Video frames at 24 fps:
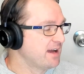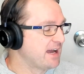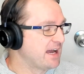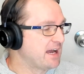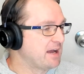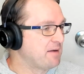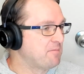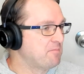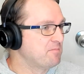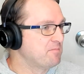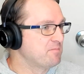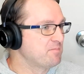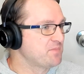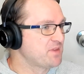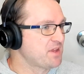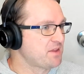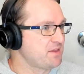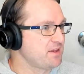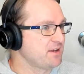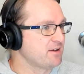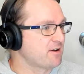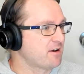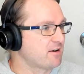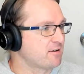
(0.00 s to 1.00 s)
the
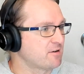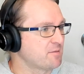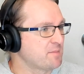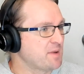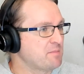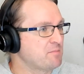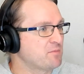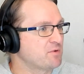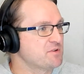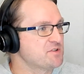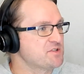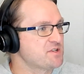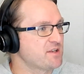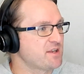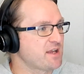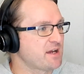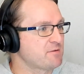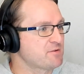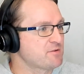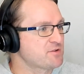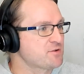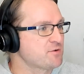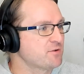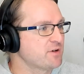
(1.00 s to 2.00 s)
thing I remember is that
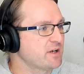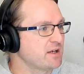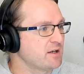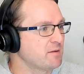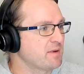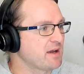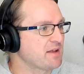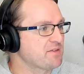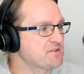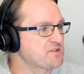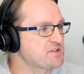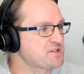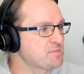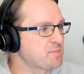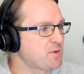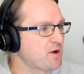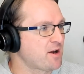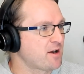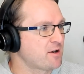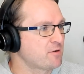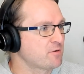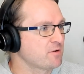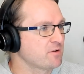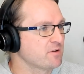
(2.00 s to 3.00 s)
they were talking about the
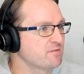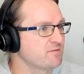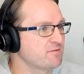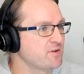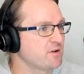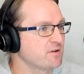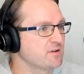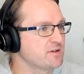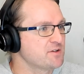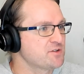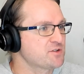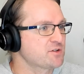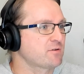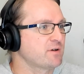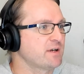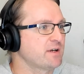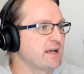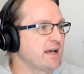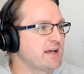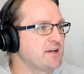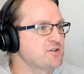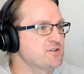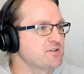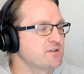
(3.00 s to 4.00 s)
spiral of knowledge
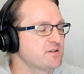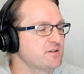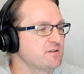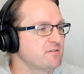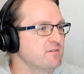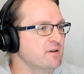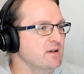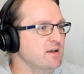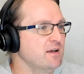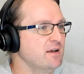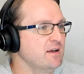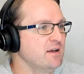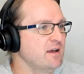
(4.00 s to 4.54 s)
creation and